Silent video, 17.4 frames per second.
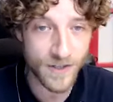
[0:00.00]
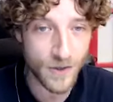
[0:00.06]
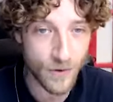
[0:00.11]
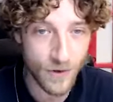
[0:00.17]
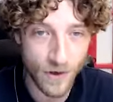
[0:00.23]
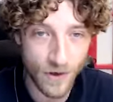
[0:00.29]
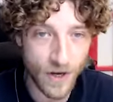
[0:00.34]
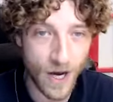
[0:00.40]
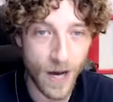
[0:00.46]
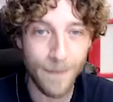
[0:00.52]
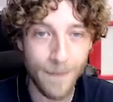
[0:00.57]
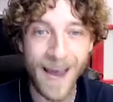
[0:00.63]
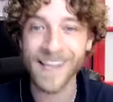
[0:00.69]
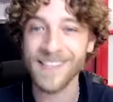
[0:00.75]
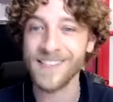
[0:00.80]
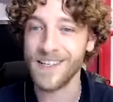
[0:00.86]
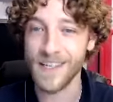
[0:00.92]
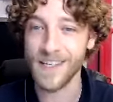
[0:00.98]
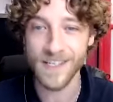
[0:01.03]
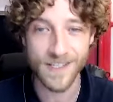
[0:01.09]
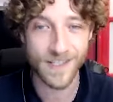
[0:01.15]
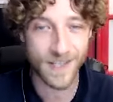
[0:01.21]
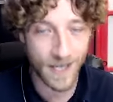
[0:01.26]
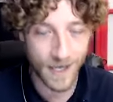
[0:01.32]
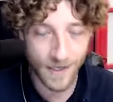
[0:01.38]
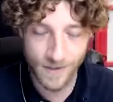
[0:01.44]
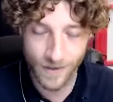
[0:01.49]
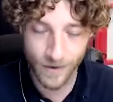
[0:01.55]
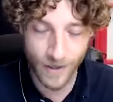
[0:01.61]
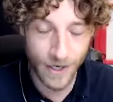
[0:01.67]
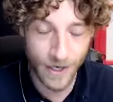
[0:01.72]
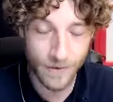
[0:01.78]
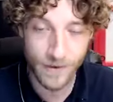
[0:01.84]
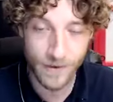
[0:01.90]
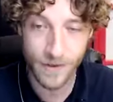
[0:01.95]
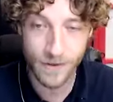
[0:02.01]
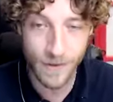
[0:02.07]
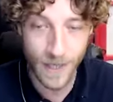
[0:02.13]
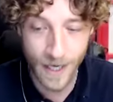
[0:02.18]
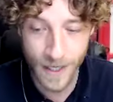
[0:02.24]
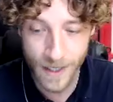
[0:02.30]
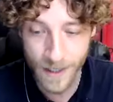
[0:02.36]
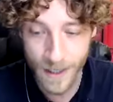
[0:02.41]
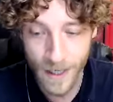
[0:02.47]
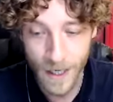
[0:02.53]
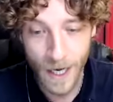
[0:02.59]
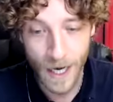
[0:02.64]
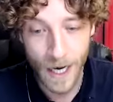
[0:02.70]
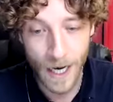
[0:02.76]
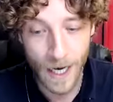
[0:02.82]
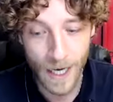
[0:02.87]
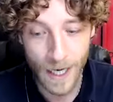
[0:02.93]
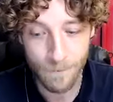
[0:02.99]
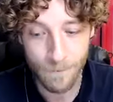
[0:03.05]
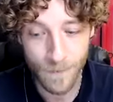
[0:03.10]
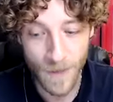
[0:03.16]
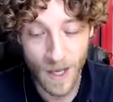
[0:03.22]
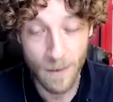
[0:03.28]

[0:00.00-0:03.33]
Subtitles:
You can look up anthonystears.co.uk.